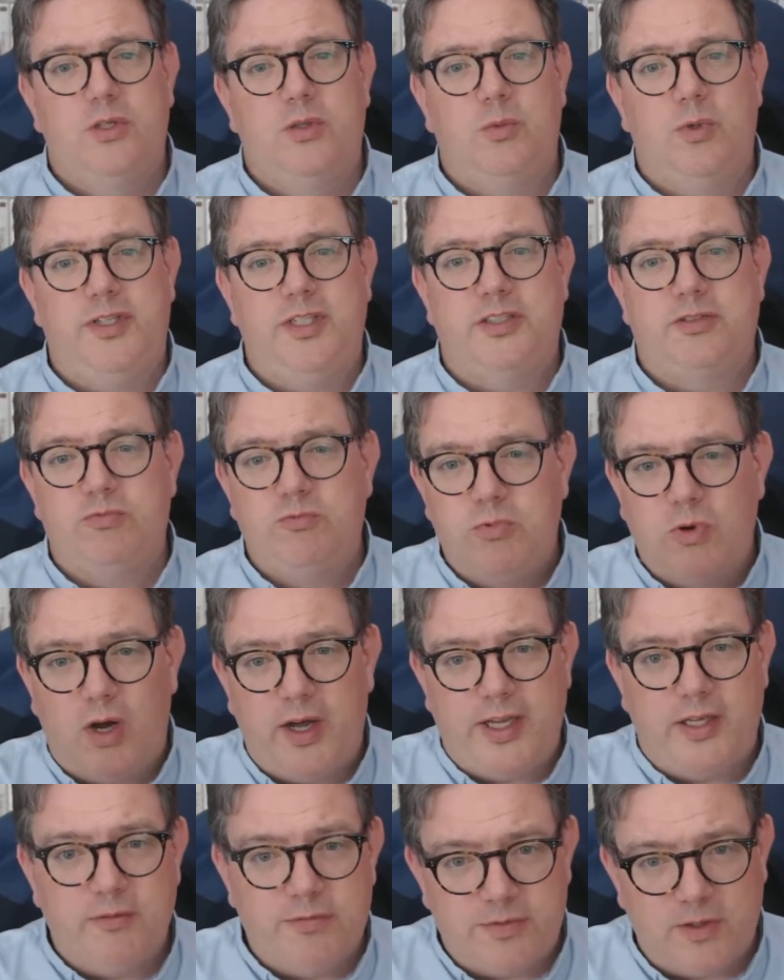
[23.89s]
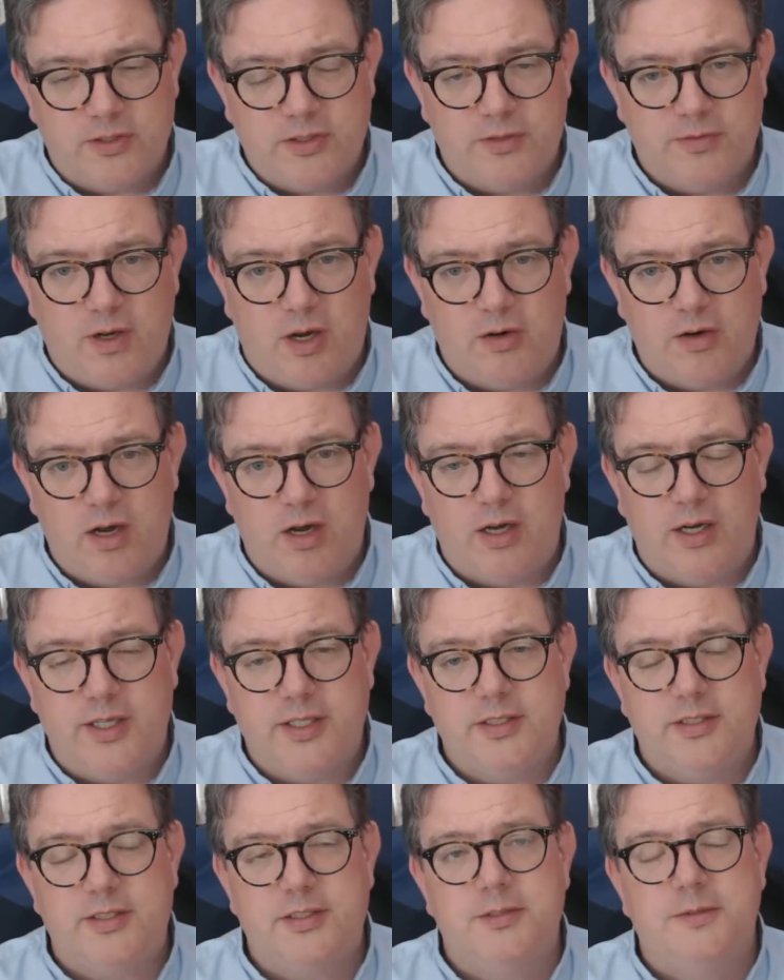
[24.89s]
when it's right in front of our
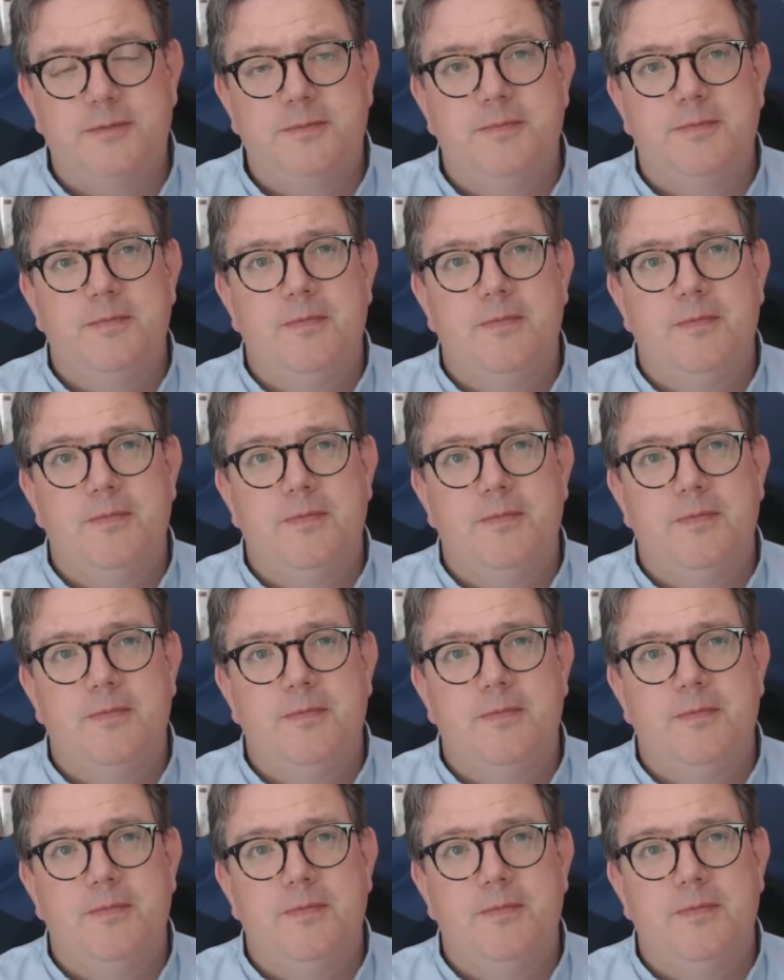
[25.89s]
eyes